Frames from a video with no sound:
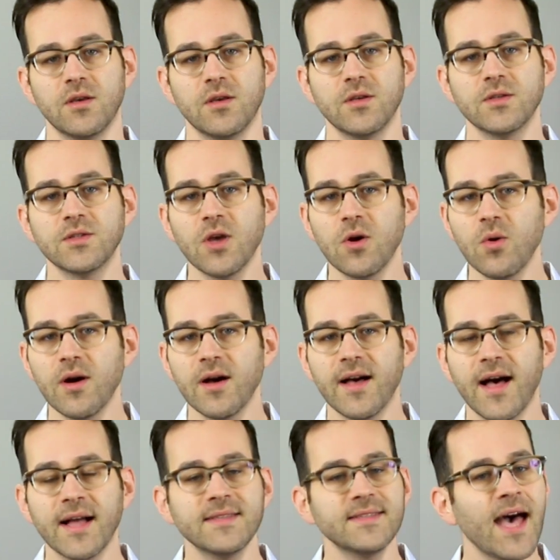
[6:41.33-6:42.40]
So,
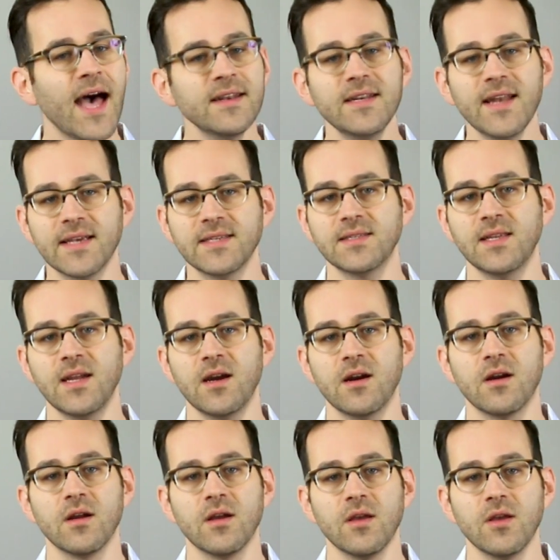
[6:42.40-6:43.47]
on Taanit
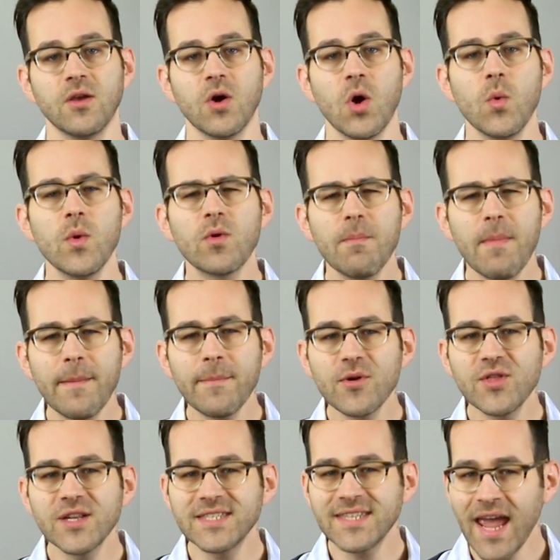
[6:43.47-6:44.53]
Esther, we remember
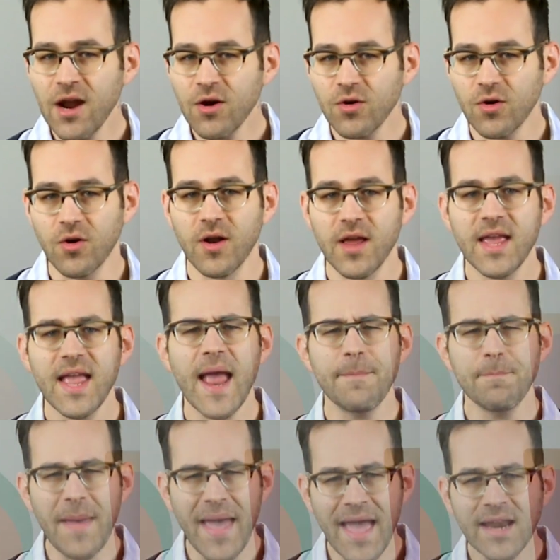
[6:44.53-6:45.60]
the terror
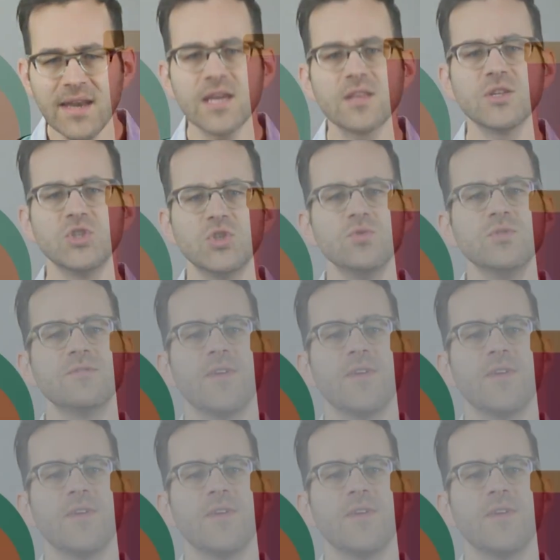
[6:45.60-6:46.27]
and panic the Jews